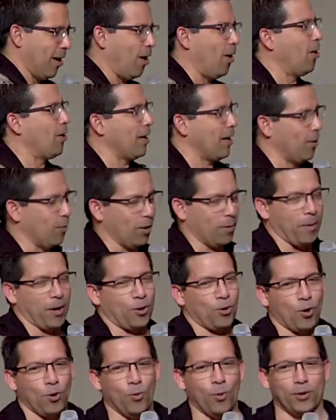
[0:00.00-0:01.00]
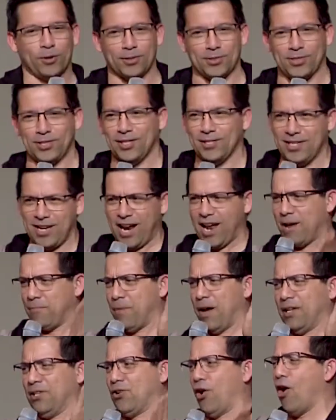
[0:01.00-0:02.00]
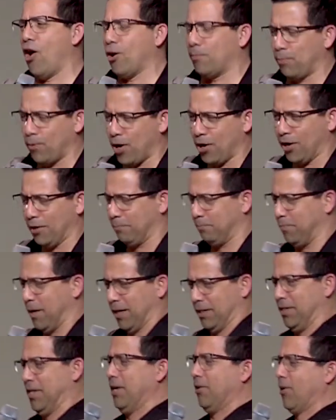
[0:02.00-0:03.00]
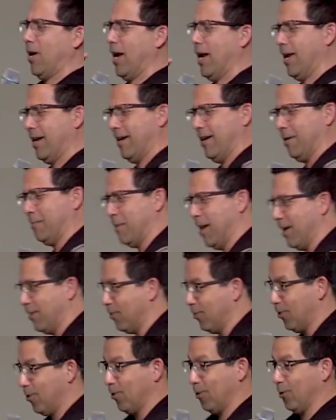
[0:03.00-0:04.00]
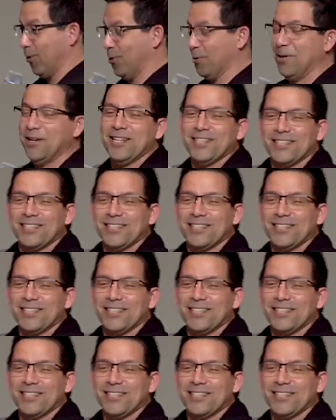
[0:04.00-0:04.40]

oh, yeah, one of my coworkers said, yeah, my dog brought a, a deer head. And I'm like, uh-oh.